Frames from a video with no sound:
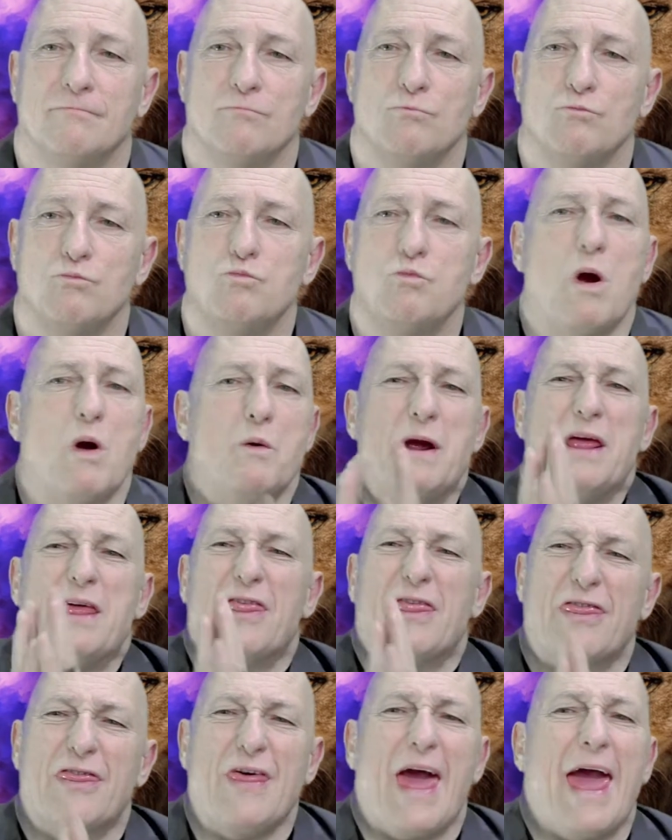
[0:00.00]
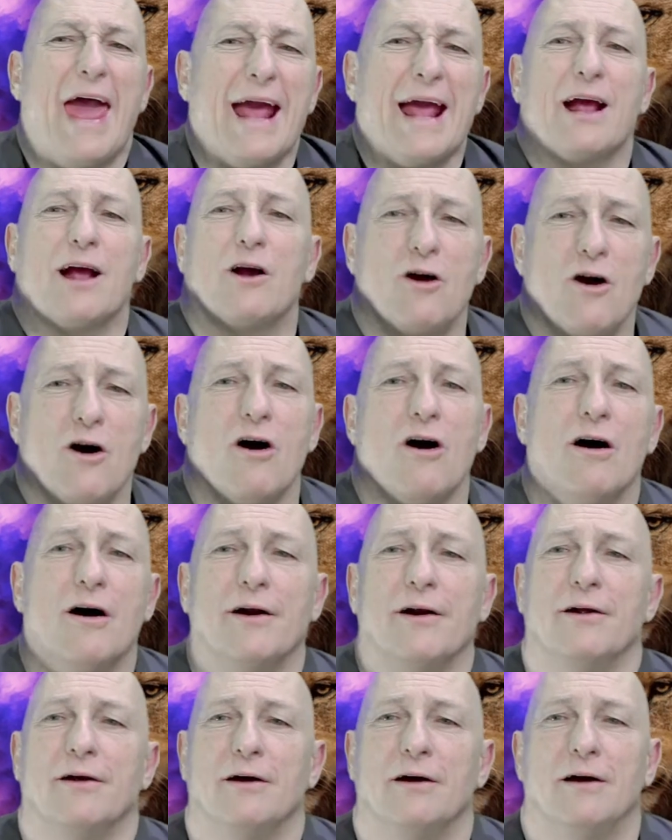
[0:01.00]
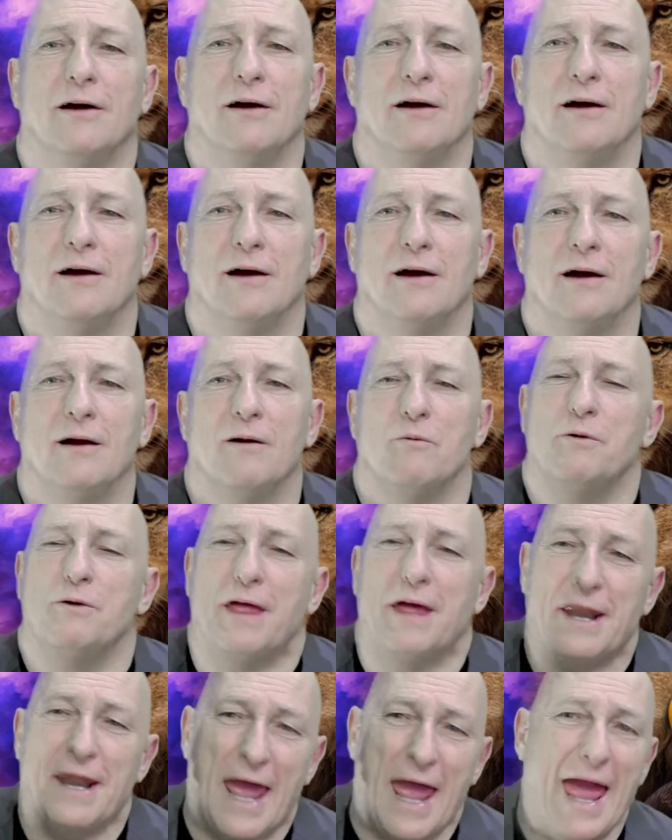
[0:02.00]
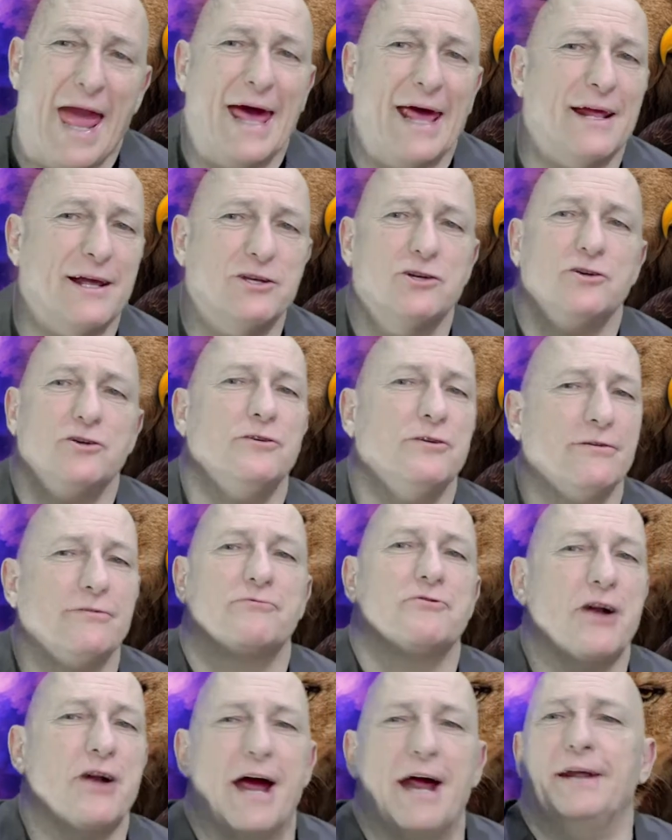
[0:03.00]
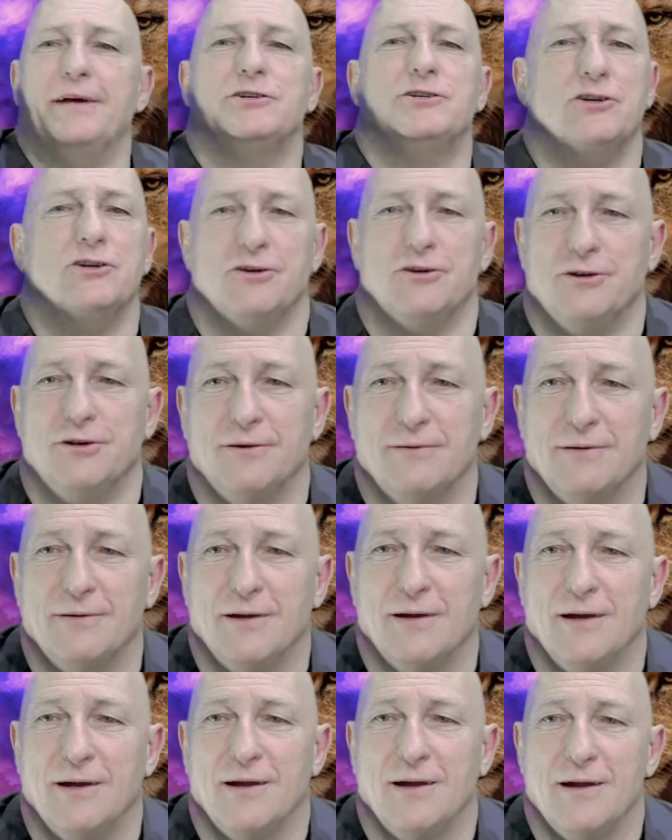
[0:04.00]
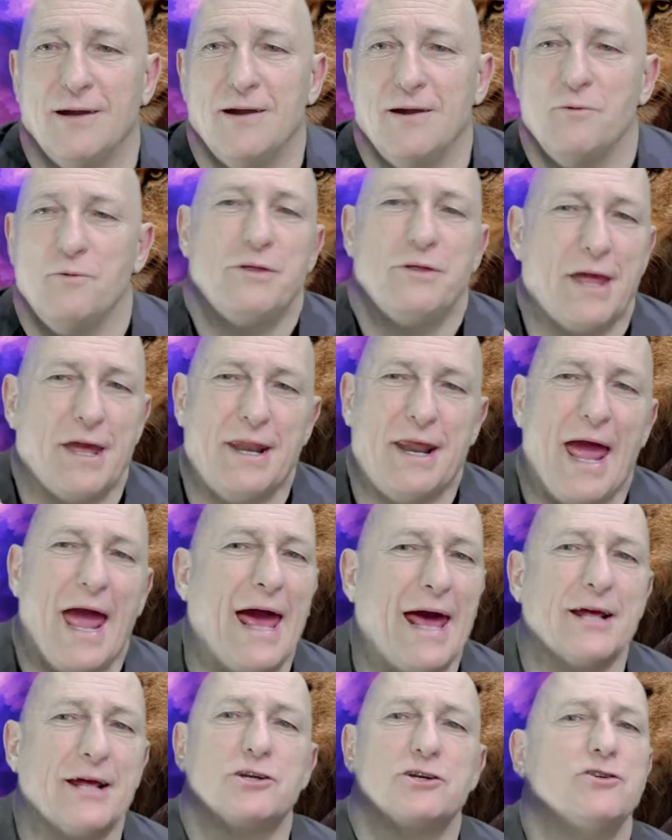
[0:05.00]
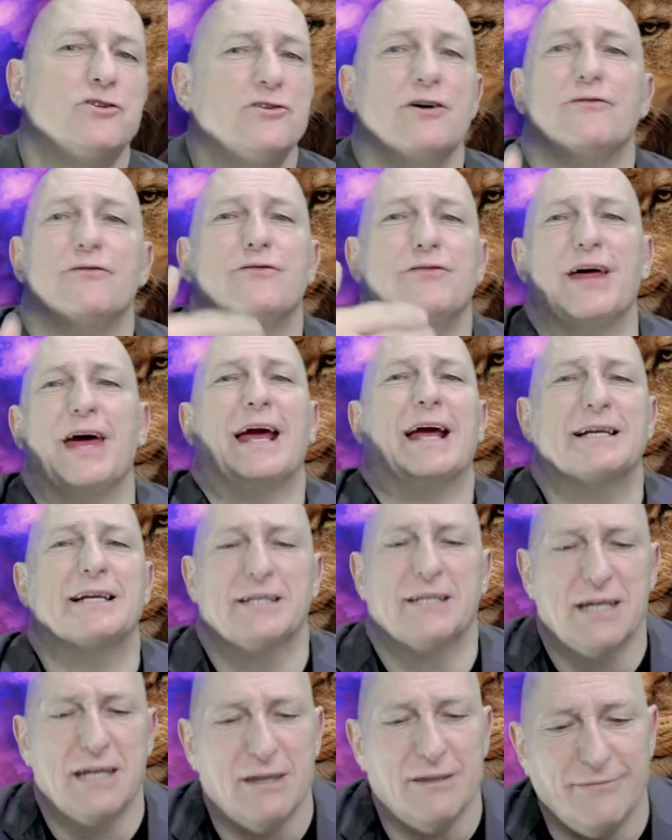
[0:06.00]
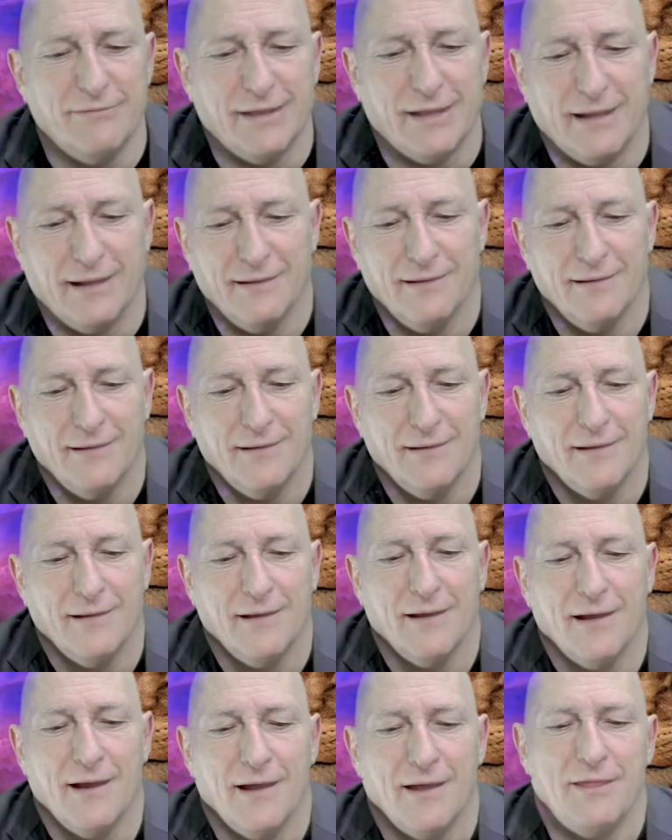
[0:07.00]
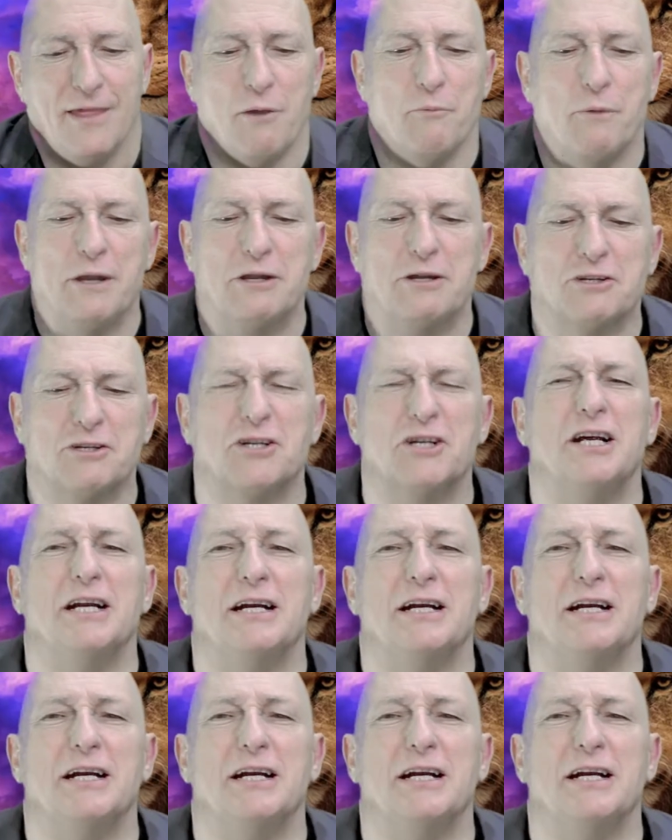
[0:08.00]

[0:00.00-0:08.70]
where we thank God with that attitude of gratitude, with that attitude of thanksgiving, that we treat